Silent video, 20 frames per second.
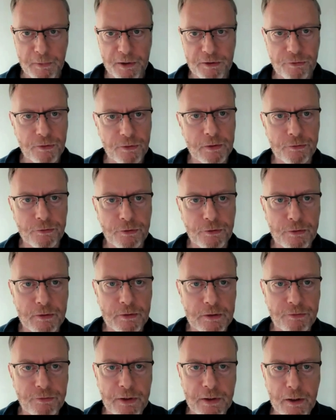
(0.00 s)
it starts to
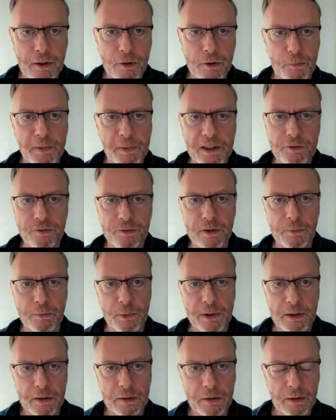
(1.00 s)
drive the economics, and then
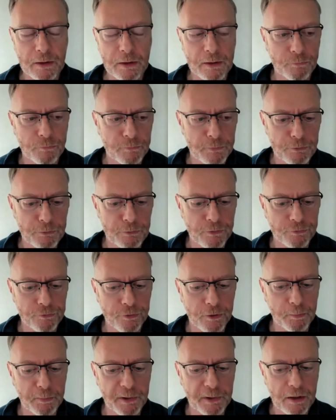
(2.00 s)
we can kind of move on to
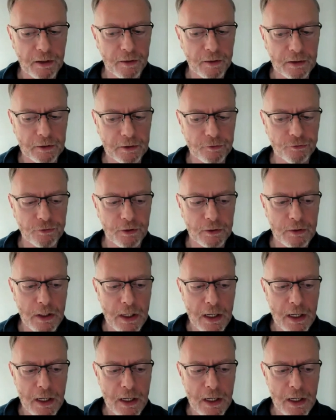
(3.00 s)
the bigger things. So